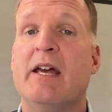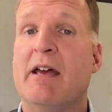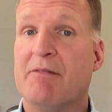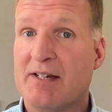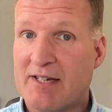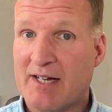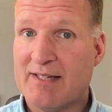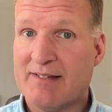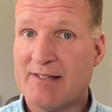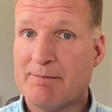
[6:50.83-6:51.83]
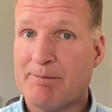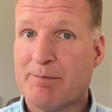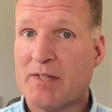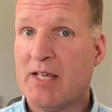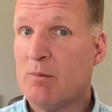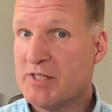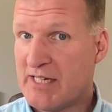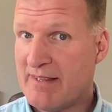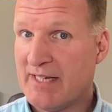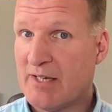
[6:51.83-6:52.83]
If it does, which
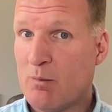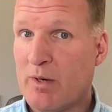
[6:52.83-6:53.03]
I think it